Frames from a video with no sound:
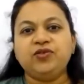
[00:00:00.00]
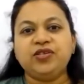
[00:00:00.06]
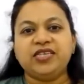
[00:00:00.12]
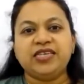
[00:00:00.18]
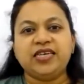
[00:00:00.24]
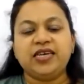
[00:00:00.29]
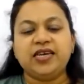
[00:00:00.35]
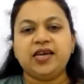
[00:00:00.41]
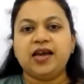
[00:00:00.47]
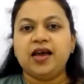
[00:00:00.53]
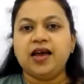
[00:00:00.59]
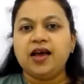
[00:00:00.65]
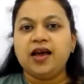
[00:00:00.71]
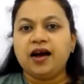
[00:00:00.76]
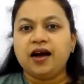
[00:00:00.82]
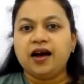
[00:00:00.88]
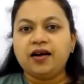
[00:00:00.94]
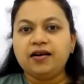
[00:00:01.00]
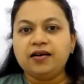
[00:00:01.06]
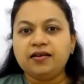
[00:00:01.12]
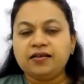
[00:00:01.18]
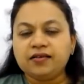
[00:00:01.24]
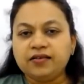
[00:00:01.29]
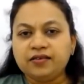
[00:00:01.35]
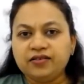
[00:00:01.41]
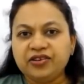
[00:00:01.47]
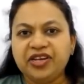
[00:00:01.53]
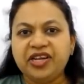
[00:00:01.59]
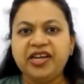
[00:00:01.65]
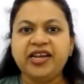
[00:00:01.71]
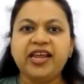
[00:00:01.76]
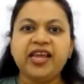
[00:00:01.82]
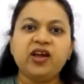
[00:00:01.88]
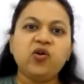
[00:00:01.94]
you see, a
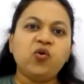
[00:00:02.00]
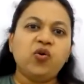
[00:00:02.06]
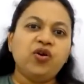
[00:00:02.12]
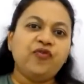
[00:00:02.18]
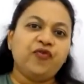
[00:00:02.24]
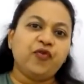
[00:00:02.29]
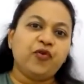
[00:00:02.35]
3-day old,